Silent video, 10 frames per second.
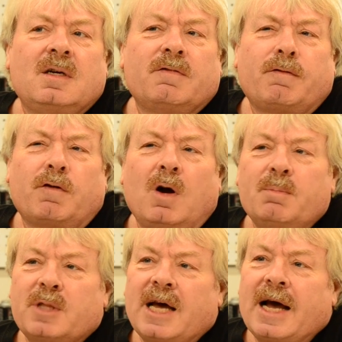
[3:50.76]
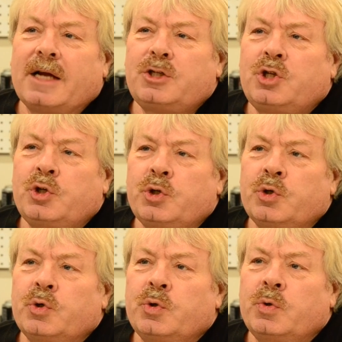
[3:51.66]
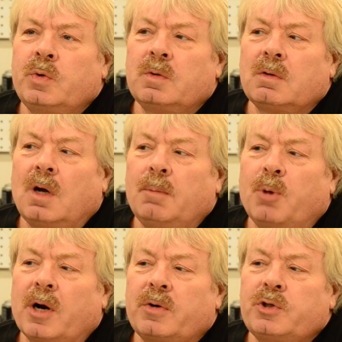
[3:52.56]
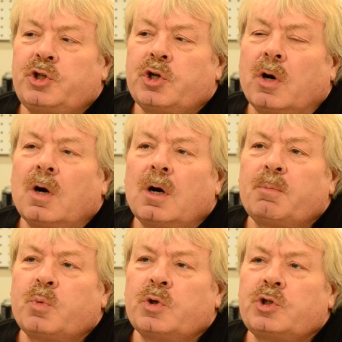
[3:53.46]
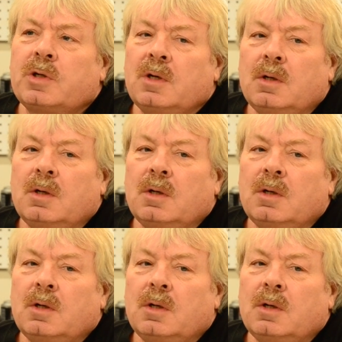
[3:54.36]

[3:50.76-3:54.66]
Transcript: from that to a Brown & Sharp, which